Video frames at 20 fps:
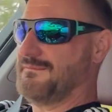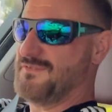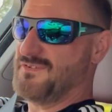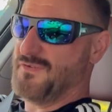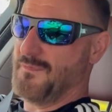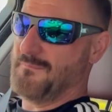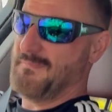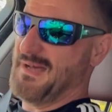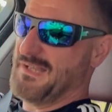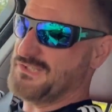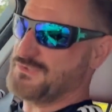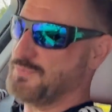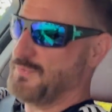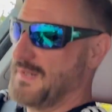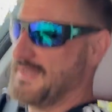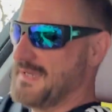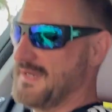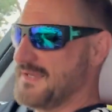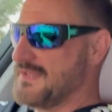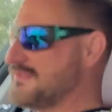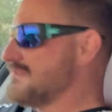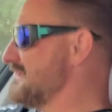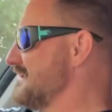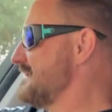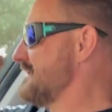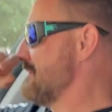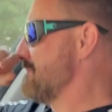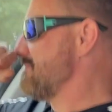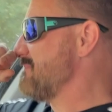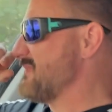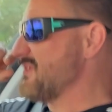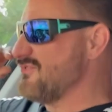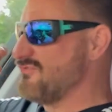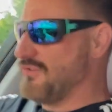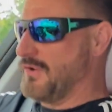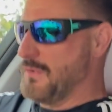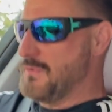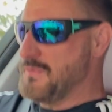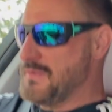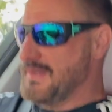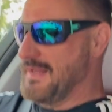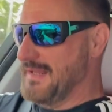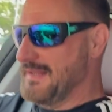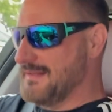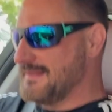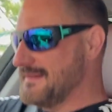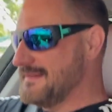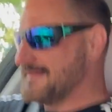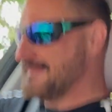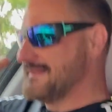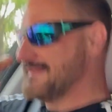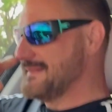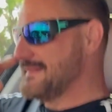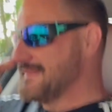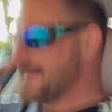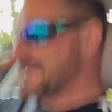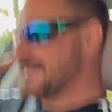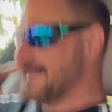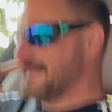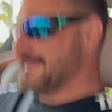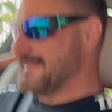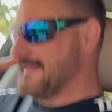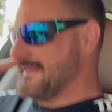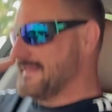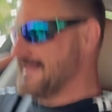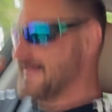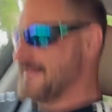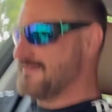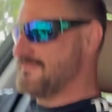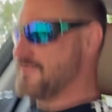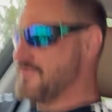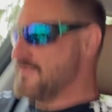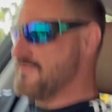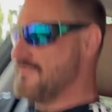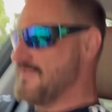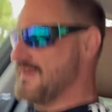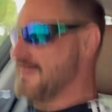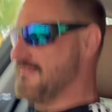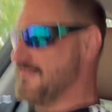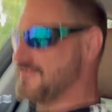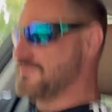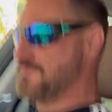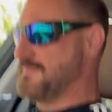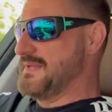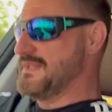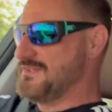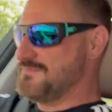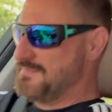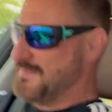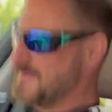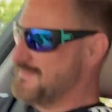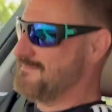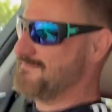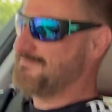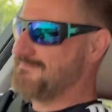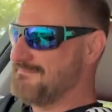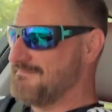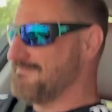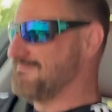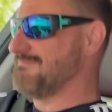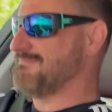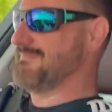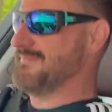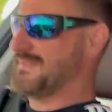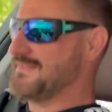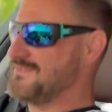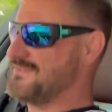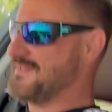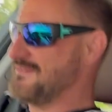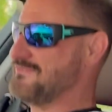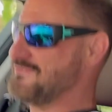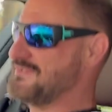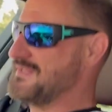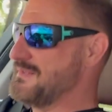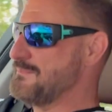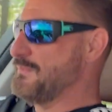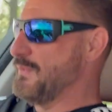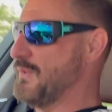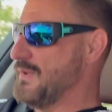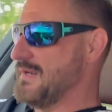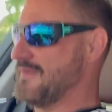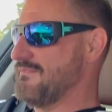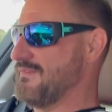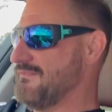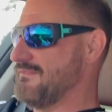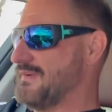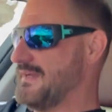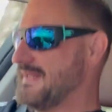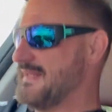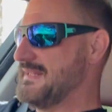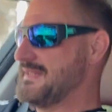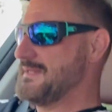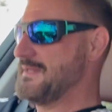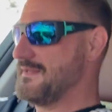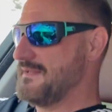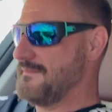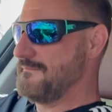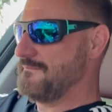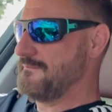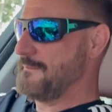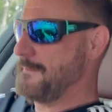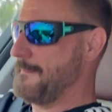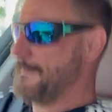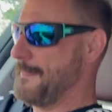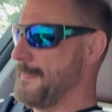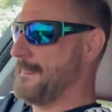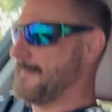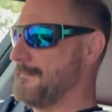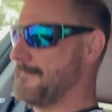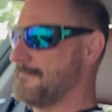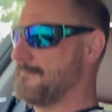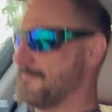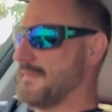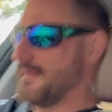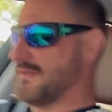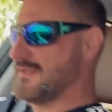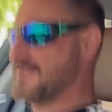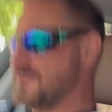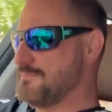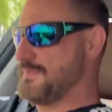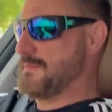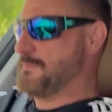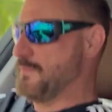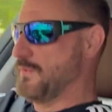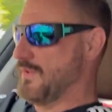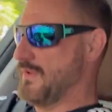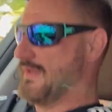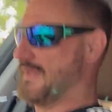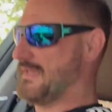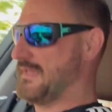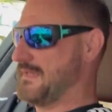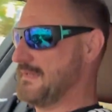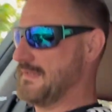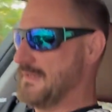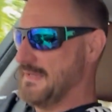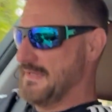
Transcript: Not much weight, I guess, just a control unit and a few various bits, but I just don't see the point of it really. I guess people like it.